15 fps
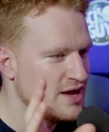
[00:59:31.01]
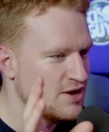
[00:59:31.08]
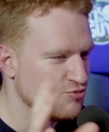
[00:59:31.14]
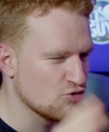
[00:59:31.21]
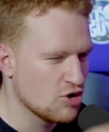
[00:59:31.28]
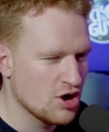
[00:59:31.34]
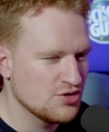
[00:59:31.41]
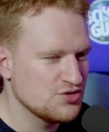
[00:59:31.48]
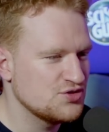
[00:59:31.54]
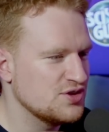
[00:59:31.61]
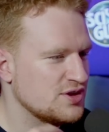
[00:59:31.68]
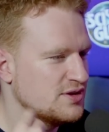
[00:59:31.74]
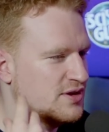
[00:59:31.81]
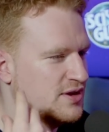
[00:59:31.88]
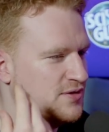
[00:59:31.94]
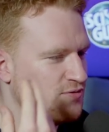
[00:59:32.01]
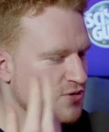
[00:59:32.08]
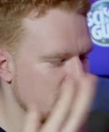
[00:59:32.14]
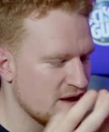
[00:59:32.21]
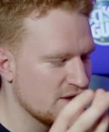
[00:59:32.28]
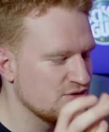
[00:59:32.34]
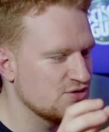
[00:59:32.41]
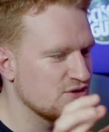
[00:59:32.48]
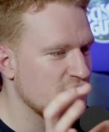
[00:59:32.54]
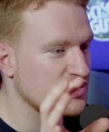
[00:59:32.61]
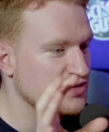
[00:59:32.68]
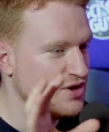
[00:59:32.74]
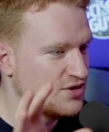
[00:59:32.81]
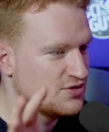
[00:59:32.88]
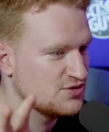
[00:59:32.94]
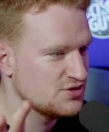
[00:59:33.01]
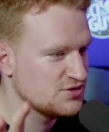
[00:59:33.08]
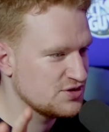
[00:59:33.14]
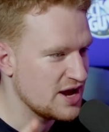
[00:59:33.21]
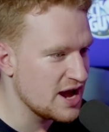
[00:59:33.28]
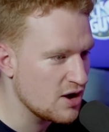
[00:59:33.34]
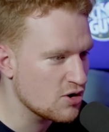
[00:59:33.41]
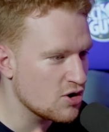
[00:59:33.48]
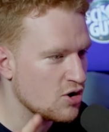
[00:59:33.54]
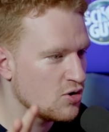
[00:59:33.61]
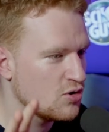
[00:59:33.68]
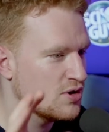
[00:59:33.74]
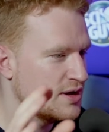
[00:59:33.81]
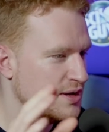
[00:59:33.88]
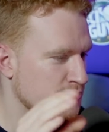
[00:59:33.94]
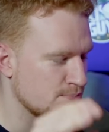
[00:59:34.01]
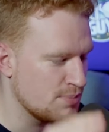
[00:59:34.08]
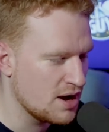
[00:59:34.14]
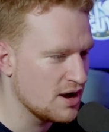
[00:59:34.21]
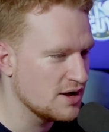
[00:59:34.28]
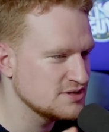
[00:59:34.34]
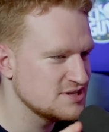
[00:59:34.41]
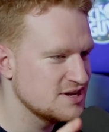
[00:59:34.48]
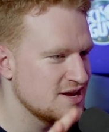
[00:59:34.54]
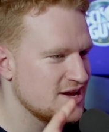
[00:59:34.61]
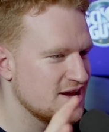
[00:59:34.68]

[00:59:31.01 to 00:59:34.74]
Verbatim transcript: it rots, it, it ferments, it turns into alcohol in part,